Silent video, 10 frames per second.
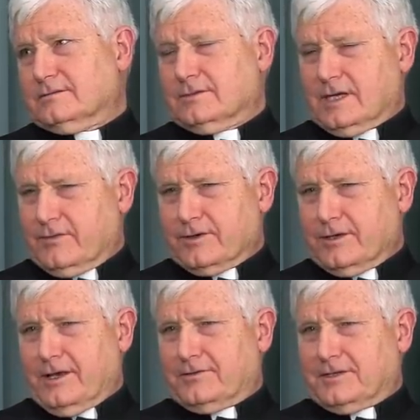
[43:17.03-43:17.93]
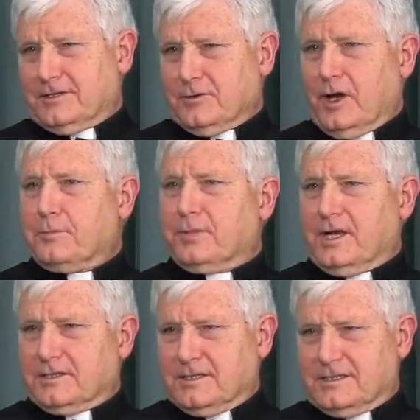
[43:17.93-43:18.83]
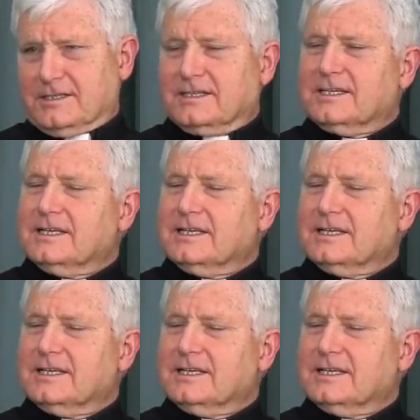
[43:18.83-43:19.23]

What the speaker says: whatever you have to do, unplug the thing.